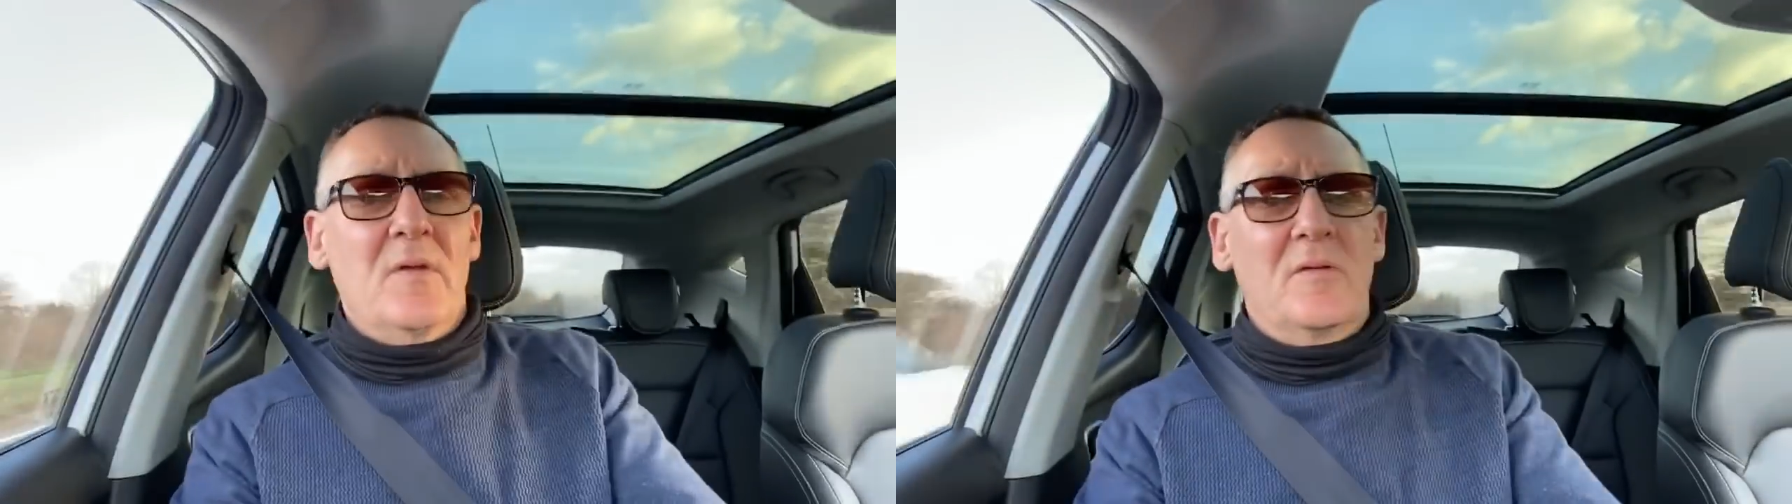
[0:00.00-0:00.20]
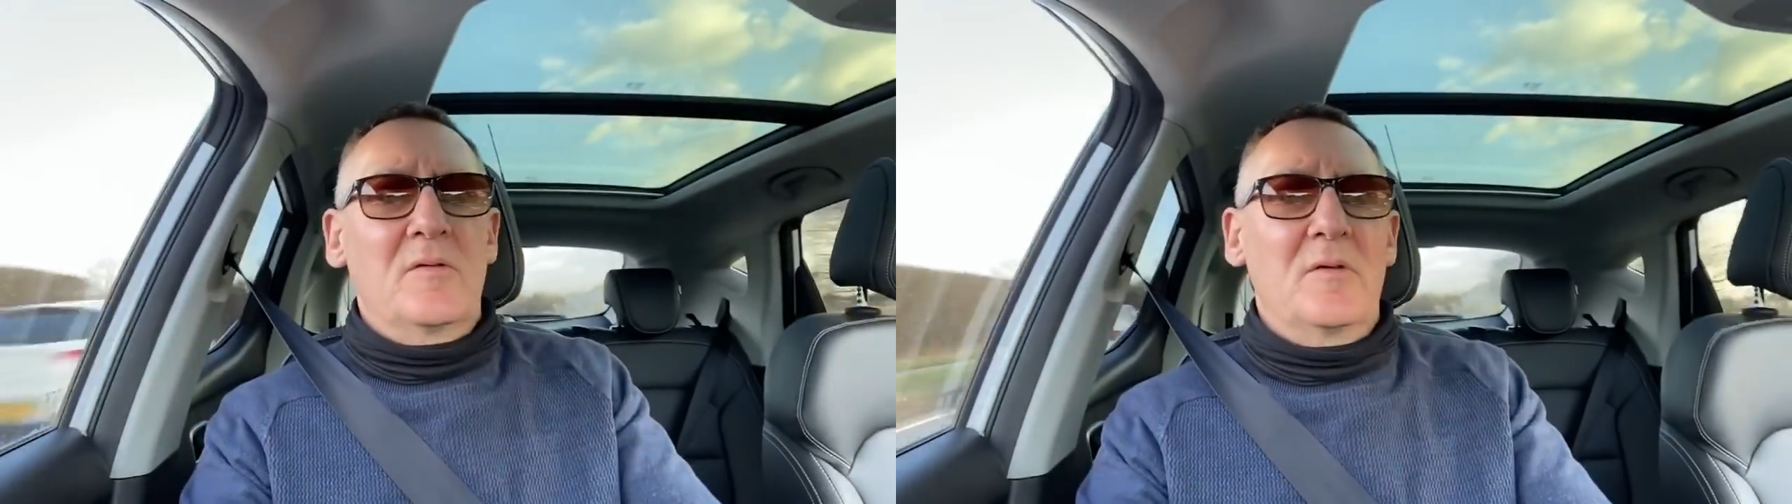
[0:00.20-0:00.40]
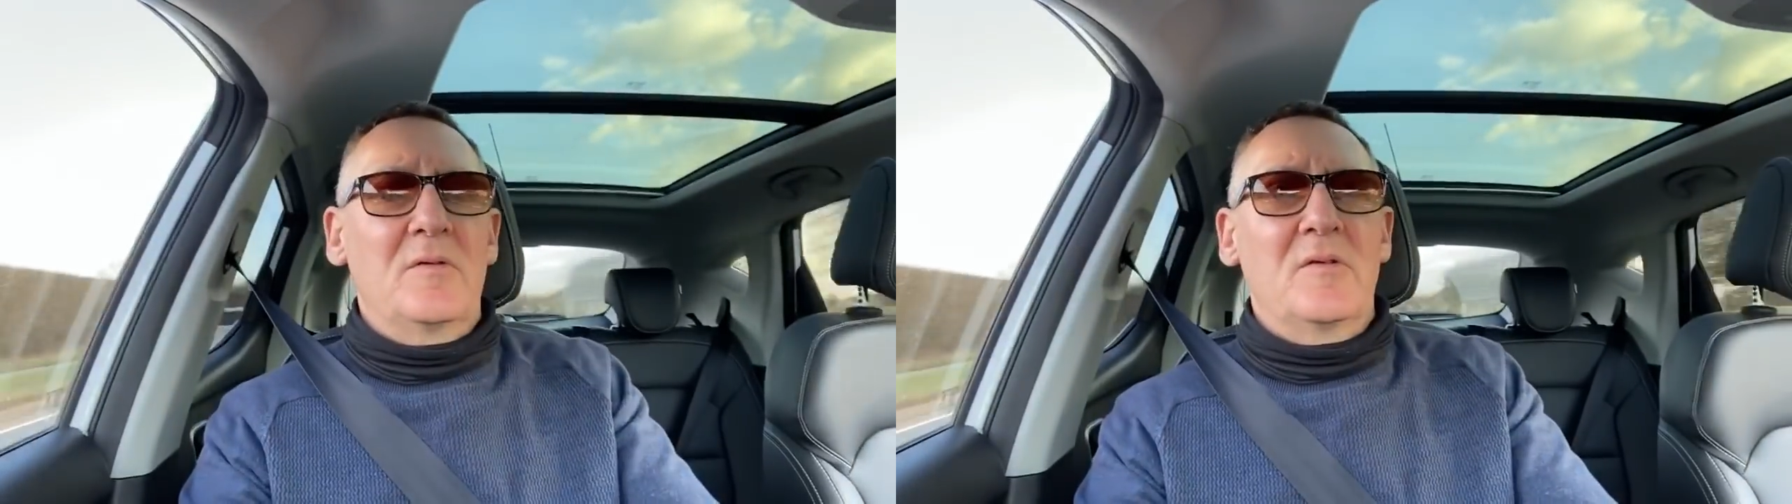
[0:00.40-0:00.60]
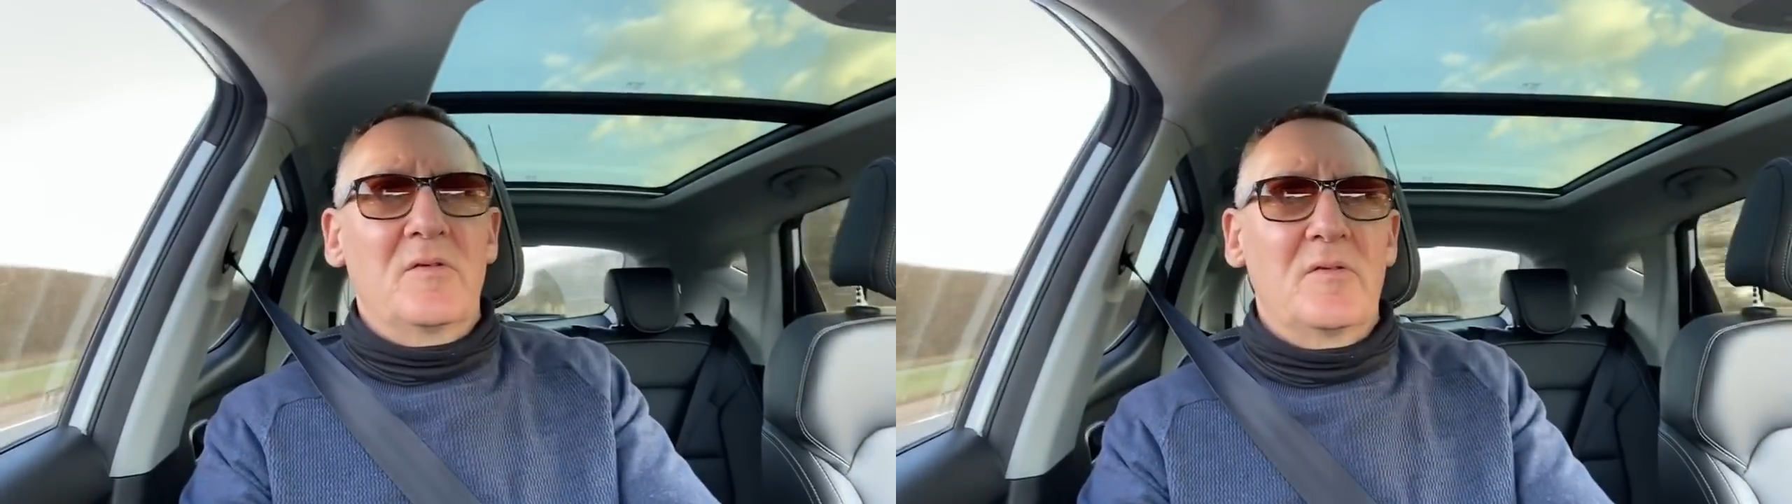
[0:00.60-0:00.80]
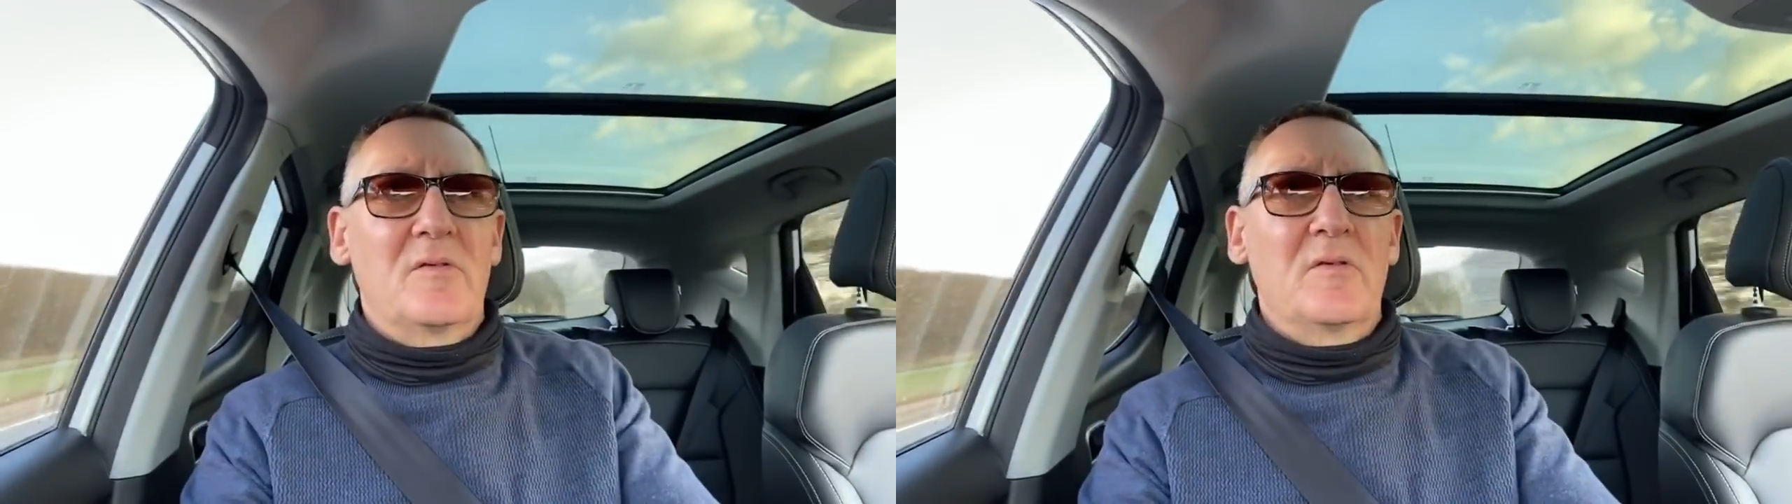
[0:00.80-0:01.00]
So
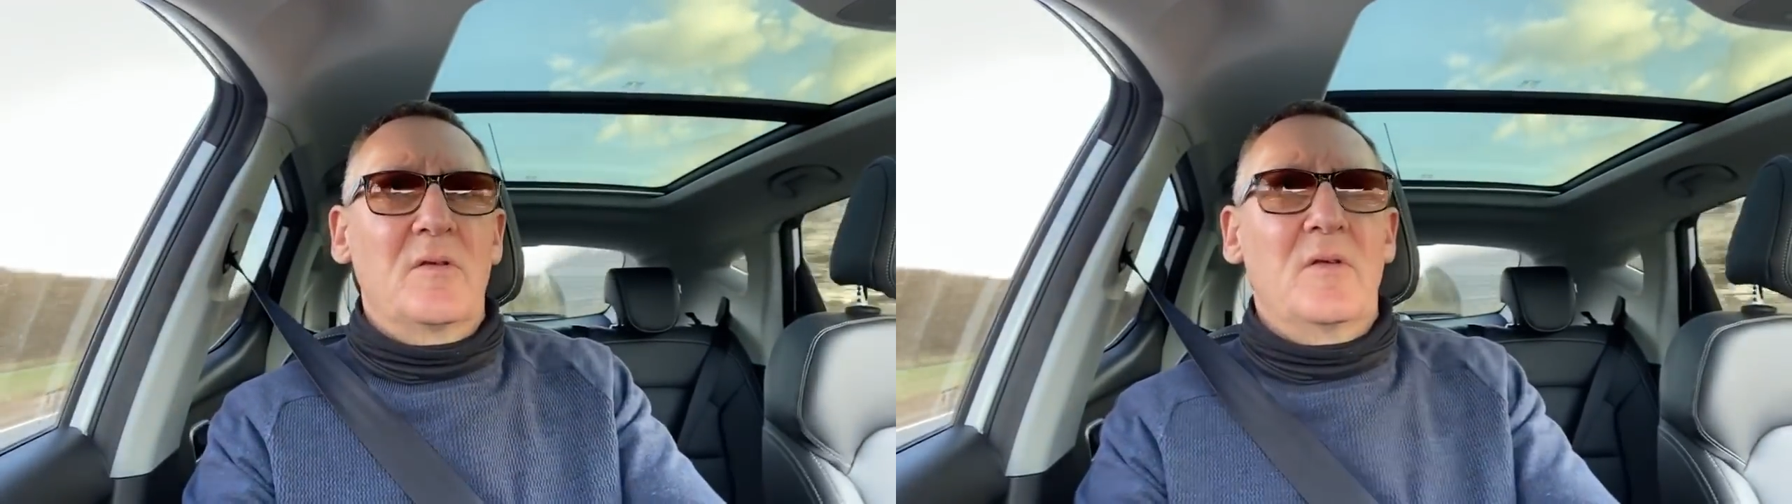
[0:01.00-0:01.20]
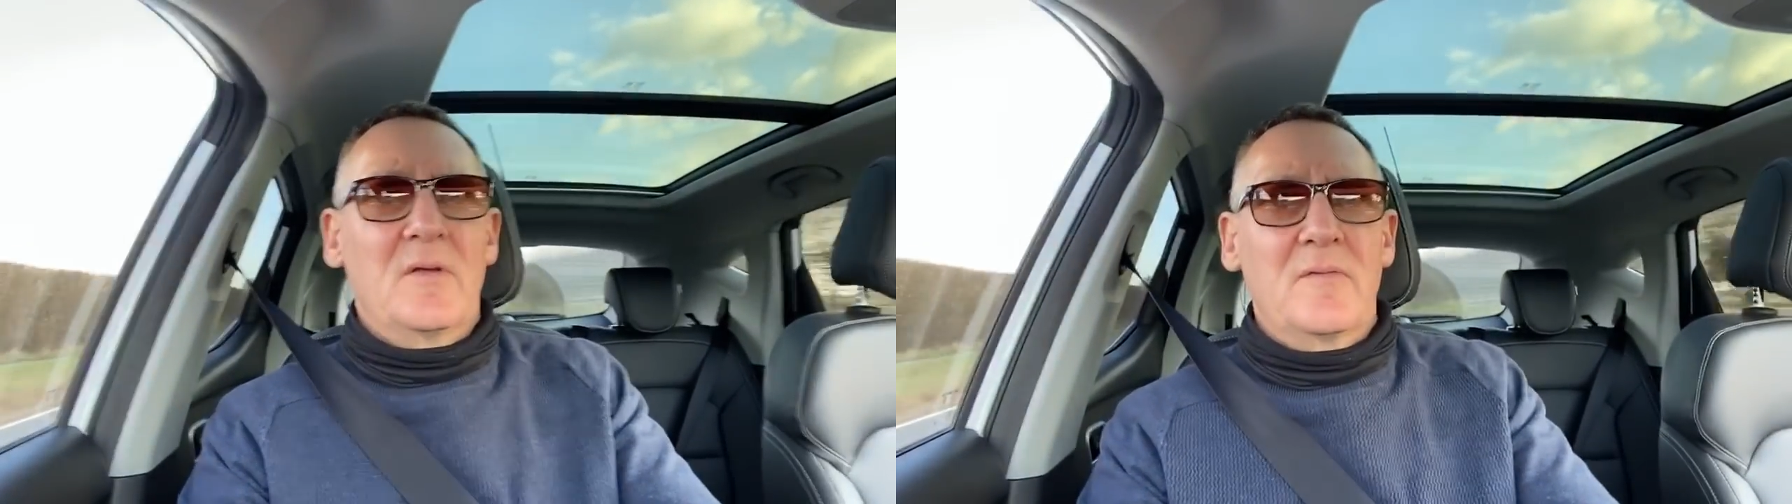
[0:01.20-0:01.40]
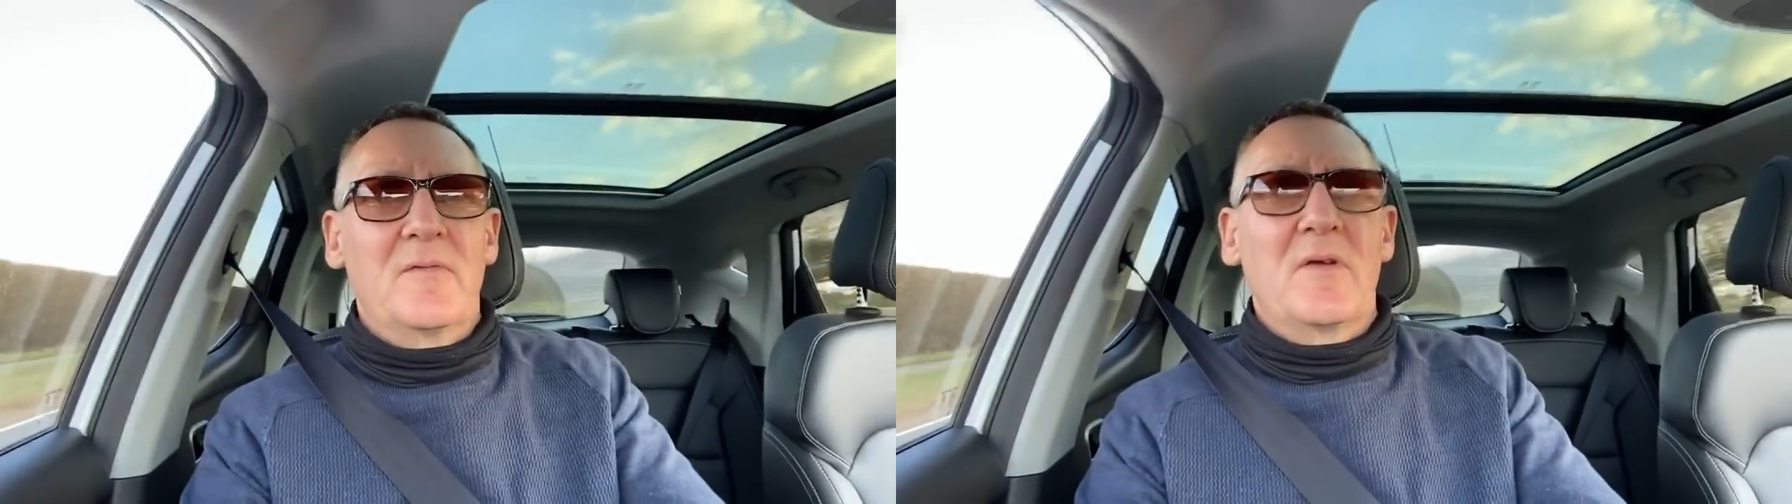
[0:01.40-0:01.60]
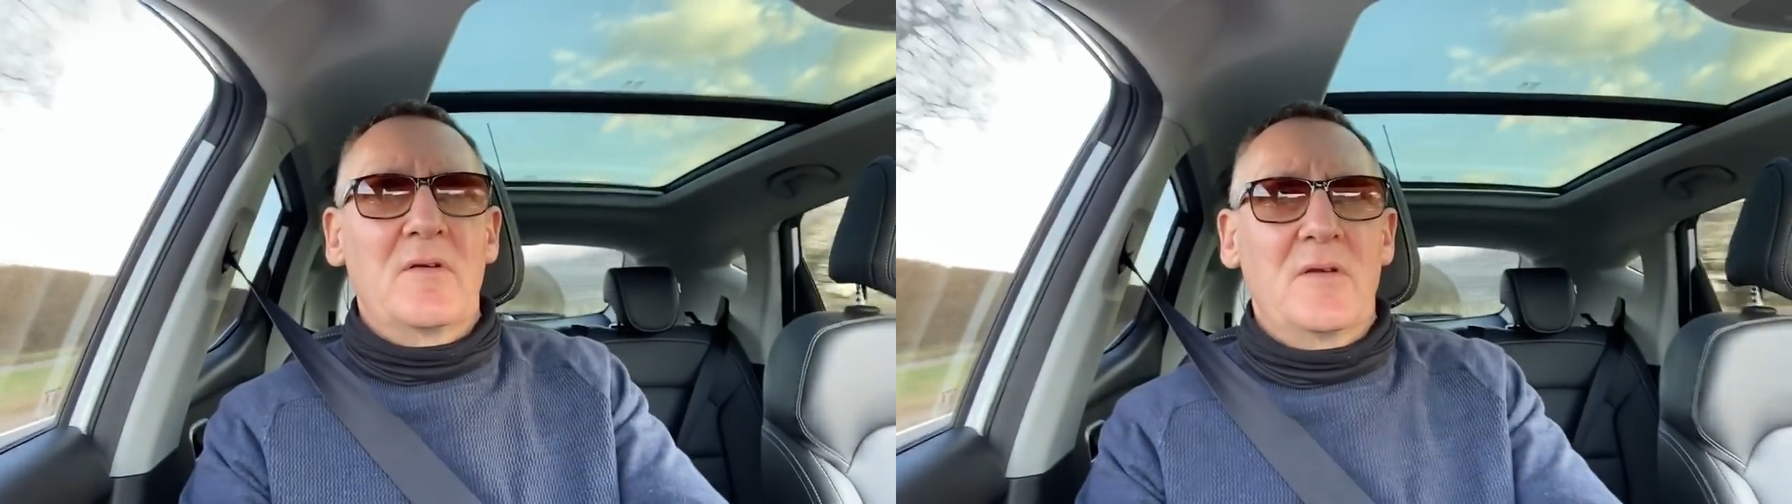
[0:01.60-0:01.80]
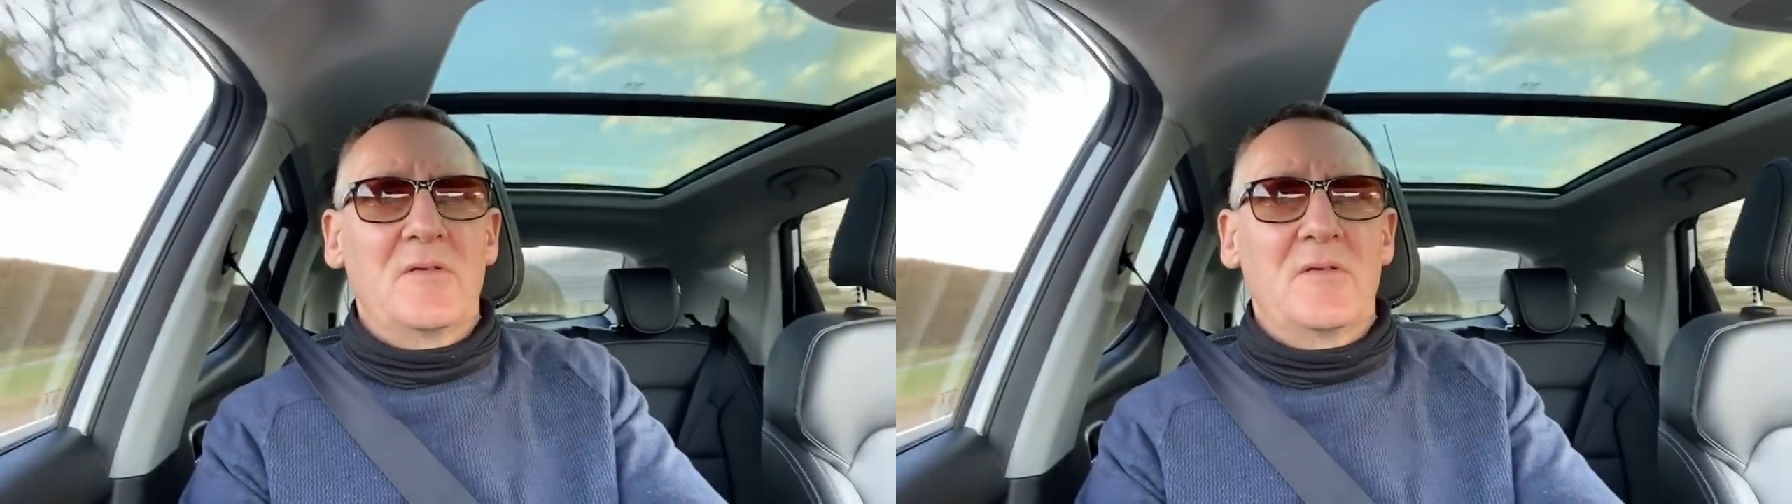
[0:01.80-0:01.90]
just very